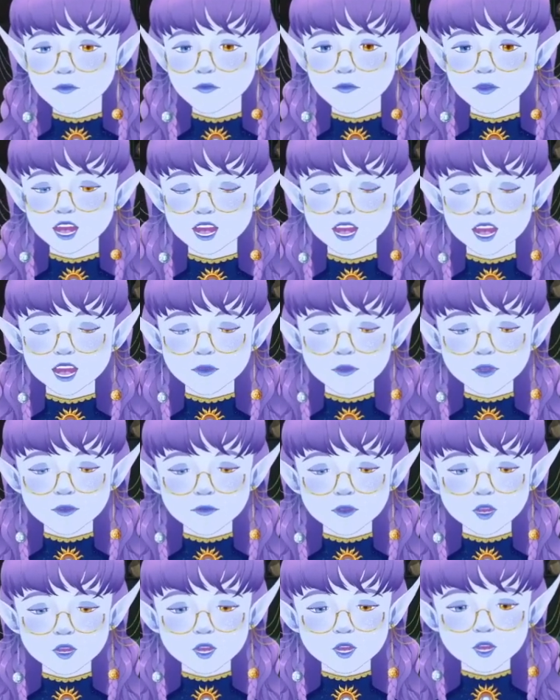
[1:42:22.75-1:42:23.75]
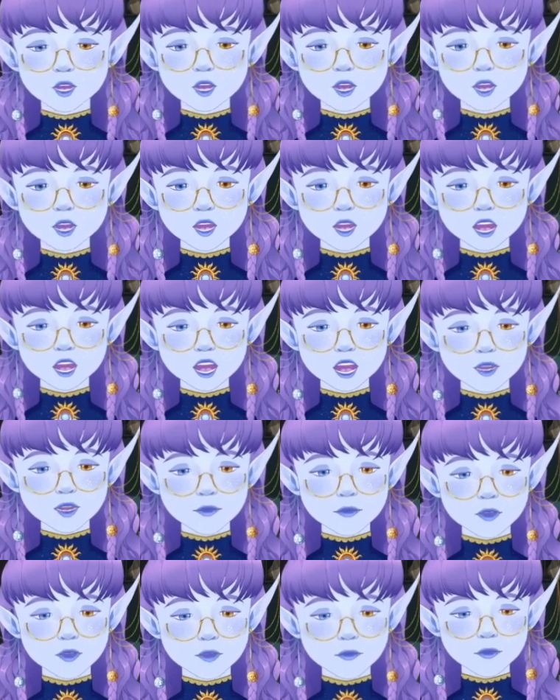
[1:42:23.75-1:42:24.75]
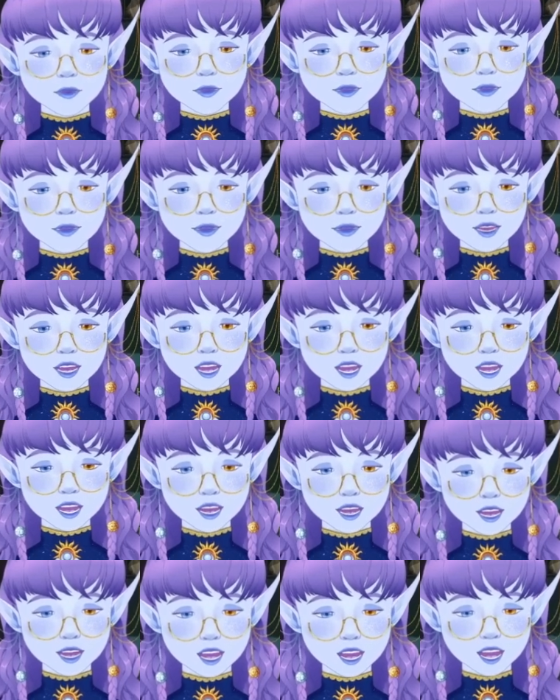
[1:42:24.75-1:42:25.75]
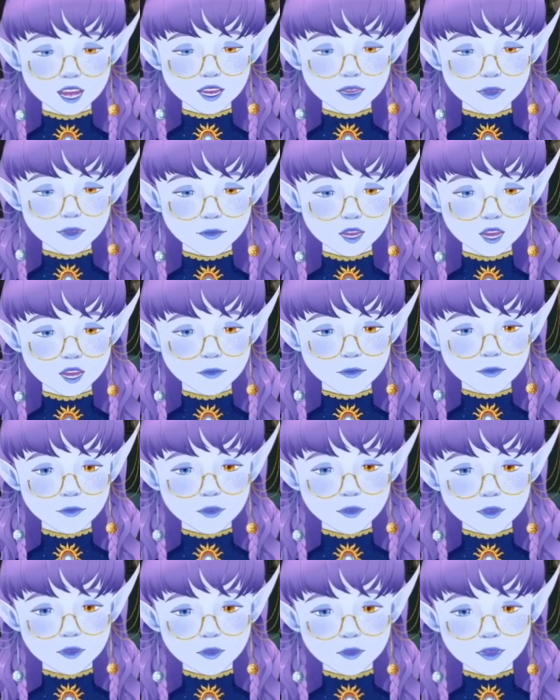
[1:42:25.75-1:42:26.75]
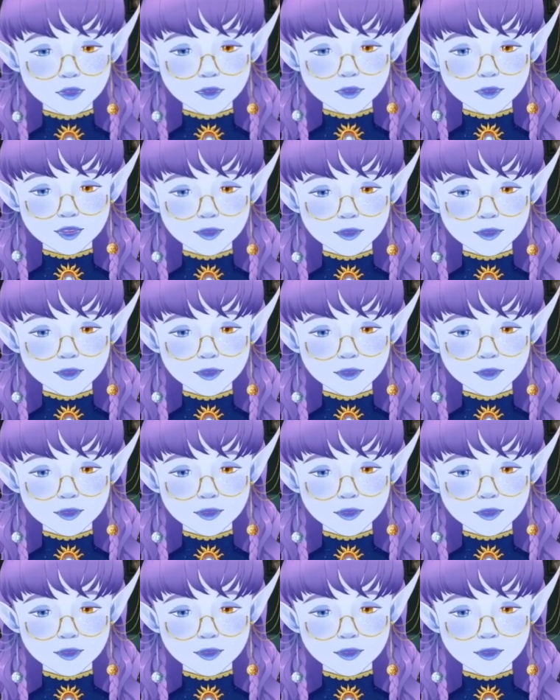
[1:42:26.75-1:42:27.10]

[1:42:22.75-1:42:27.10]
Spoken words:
However, the notice that I get at the bottom of the screen says,